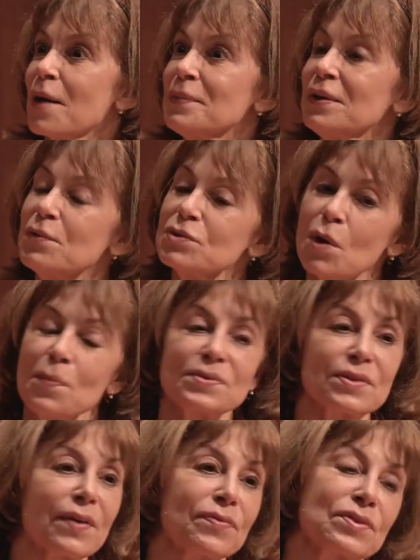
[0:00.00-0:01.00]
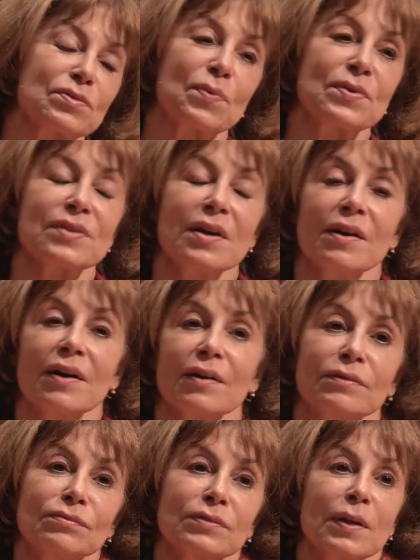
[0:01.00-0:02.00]
I mean, it was almost like this was a
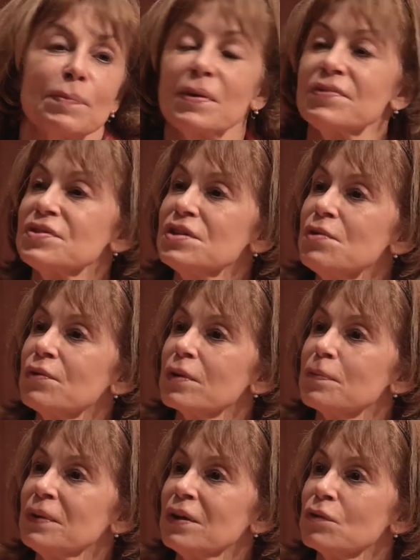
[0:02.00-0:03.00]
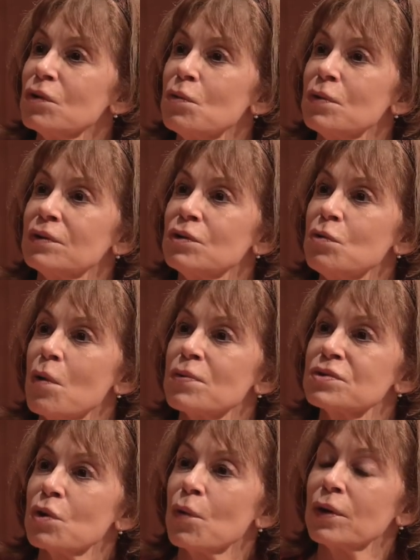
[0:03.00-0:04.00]
little bit of a secret up here. No one knew what
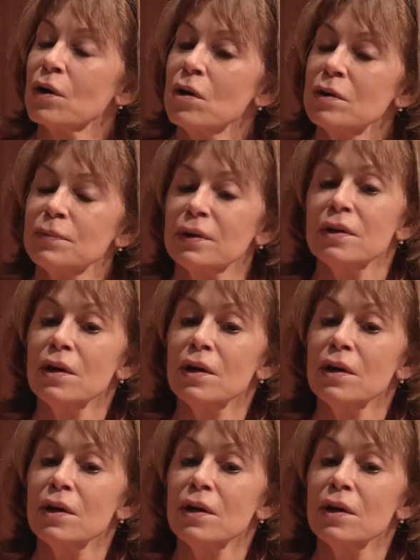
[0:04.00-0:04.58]
was going on, but